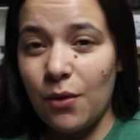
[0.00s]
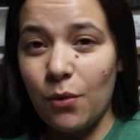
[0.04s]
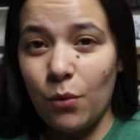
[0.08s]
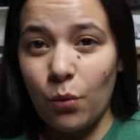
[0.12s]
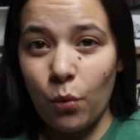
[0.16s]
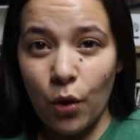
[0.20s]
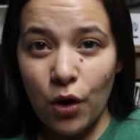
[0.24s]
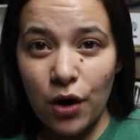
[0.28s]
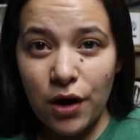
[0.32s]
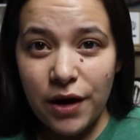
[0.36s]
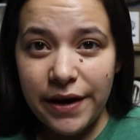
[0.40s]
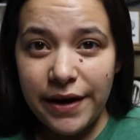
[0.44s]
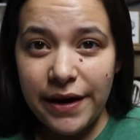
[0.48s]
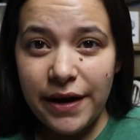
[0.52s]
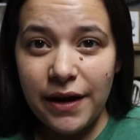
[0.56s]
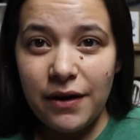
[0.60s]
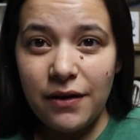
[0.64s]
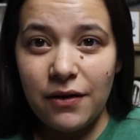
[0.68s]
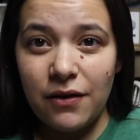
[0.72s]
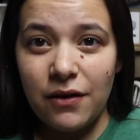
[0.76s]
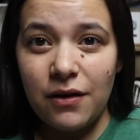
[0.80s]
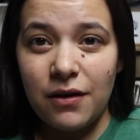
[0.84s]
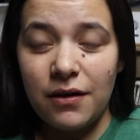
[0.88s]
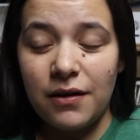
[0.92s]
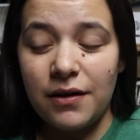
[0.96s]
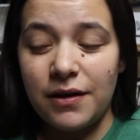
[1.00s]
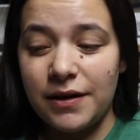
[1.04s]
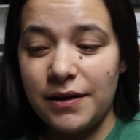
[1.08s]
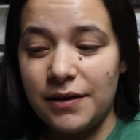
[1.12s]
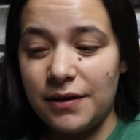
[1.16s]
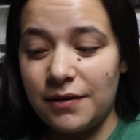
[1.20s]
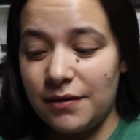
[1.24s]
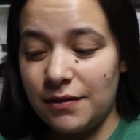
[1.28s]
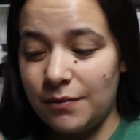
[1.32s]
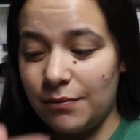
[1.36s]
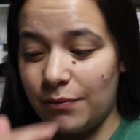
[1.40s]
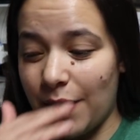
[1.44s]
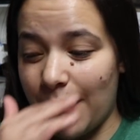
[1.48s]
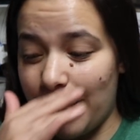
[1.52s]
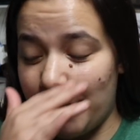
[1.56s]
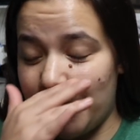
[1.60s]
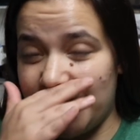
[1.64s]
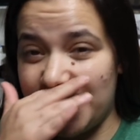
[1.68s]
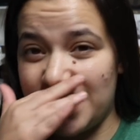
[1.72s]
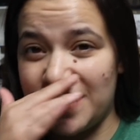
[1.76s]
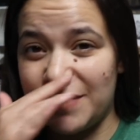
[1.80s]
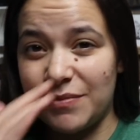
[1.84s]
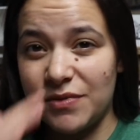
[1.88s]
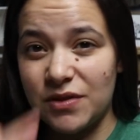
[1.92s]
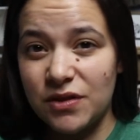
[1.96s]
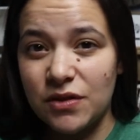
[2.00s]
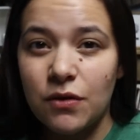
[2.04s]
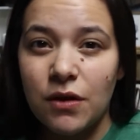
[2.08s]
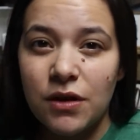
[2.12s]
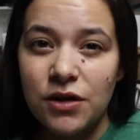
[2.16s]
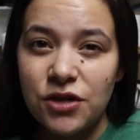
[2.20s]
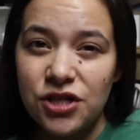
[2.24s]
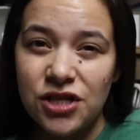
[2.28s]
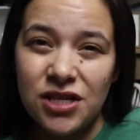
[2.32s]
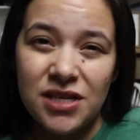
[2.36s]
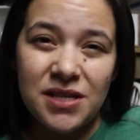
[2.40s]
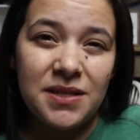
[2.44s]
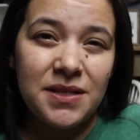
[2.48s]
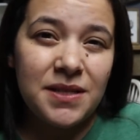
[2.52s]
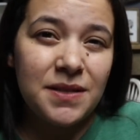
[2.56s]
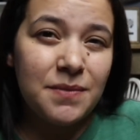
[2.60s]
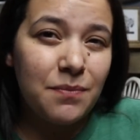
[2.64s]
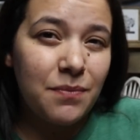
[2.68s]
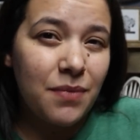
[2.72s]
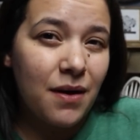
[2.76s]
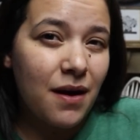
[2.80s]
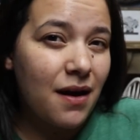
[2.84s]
working on prepping some scrunchies,